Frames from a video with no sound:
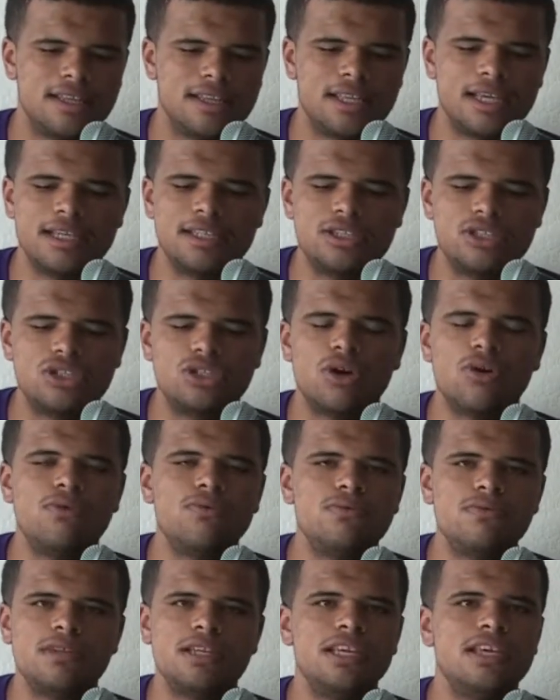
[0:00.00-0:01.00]
They
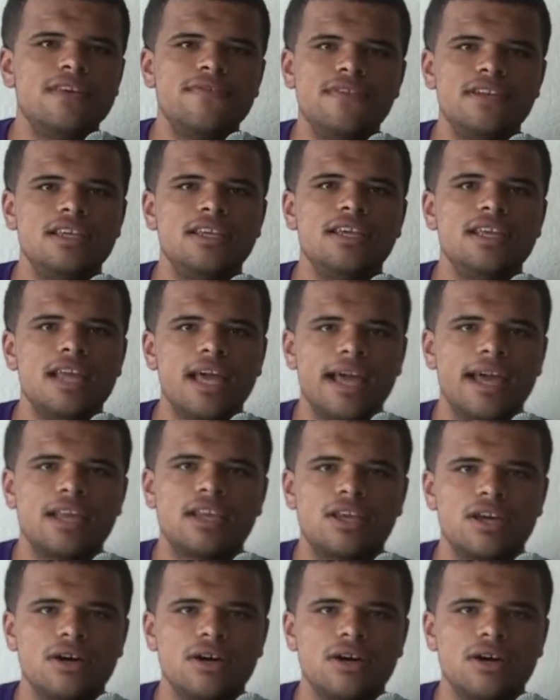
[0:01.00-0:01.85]
don't even need a head